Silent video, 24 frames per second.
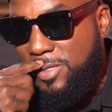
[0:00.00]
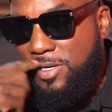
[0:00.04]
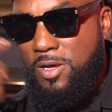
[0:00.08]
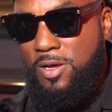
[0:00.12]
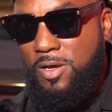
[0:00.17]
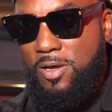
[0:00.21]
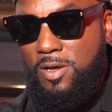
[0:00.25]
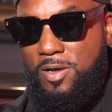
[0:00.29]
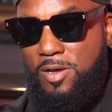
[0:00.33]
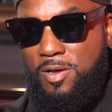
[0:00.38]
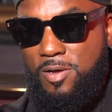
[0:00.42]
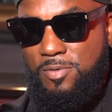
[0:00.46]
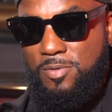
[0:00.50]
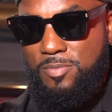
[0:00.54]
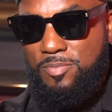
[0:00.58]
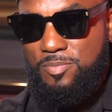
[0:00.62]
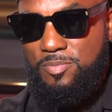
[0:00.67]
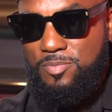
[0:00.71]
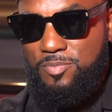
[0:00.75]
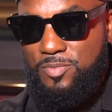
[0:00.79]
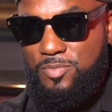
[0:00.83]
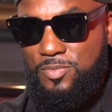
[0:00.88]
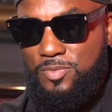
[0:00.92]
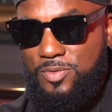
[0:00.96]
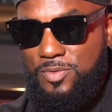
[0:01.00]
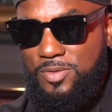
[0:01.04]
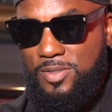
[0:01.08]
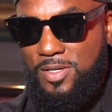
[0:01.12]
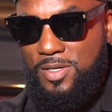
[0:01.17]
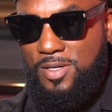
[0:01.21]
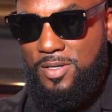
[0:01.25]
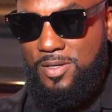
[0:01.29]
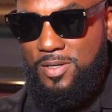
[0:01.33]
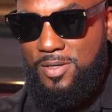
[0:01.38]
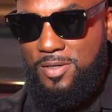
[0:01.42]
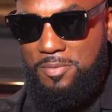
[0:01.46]
in uh,
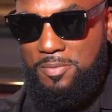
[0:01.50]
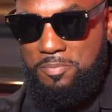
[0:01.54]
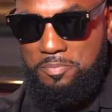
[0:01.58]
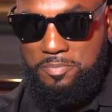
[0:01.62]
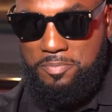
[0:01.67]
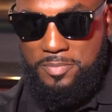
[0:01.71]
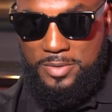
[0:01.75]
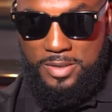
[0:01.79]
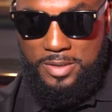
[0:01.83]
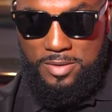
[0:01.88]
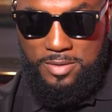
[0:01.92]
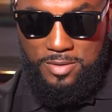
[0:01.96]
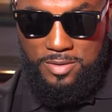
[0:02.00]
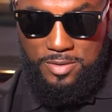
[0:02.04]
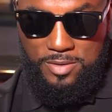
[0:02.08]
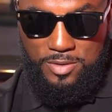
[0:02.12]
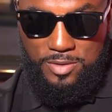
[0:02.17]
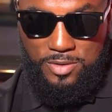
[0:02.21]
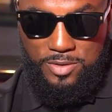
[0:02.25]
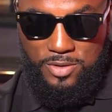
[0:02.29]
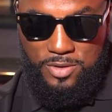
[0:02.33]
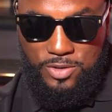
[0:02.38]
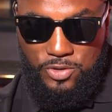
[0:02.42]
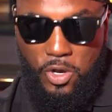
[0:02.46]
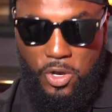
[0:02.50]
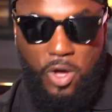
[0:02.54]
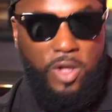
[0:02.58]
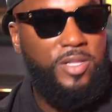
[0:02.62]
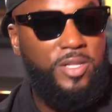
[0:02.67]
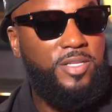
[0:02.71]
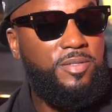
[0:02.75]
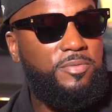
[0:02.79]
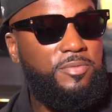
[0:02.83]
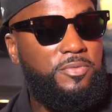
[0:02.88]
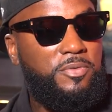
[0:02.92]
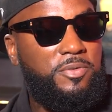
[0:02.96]
um,
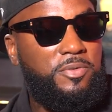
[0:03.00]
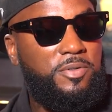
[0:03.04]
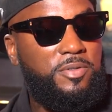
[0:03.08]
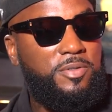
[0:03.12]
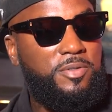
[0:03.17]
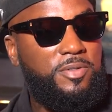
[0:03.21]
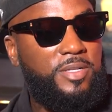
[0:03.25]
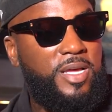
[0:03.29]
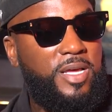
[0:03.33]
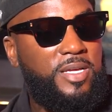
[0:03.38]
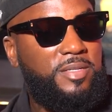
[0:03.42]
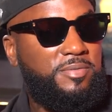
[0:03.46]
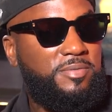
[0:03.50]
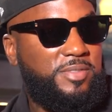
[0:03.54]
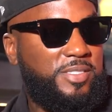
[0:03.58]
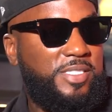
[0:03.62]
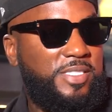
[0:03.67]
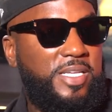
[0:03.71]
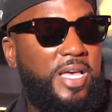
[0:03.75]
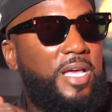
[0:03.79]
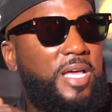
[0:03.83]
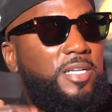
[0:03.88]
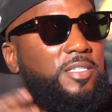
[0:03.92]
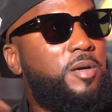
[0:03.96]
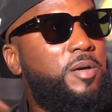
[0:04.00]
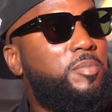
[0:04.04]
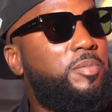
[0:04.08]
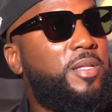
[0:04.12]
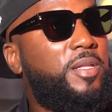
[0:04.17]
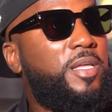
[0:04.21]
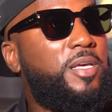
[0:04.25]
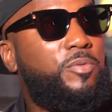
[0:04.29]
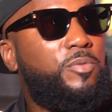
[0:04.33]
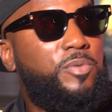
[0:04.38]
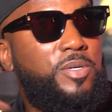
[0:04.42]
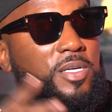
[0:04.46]
Charlotte for like
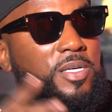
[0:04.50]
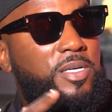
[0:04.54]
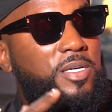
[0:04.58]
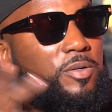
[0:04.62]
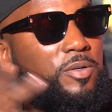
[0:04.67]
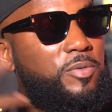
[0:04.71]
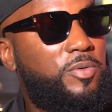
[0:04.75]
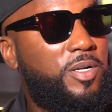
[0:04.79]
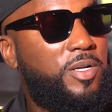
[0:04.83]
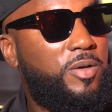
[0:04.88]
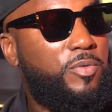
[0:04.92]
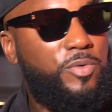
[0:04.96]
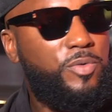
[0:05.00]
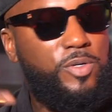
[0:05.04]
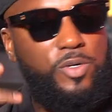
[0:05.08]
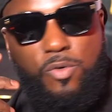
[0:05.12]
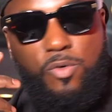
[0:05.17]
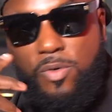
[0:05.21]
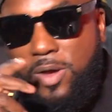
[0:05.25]
CIAA weekend or whatever. We go